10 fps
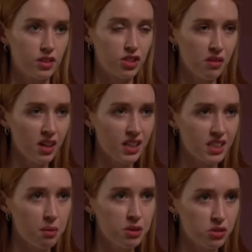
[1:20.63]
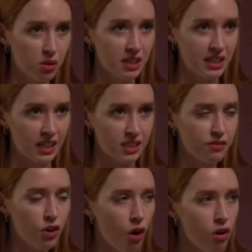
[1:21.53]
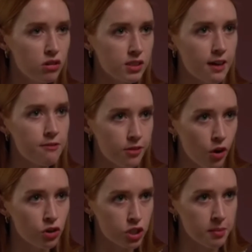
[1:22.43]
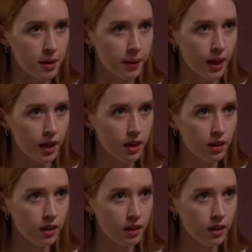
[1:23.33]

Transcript: Do you realise how insulting that is? Of course I've thought about it.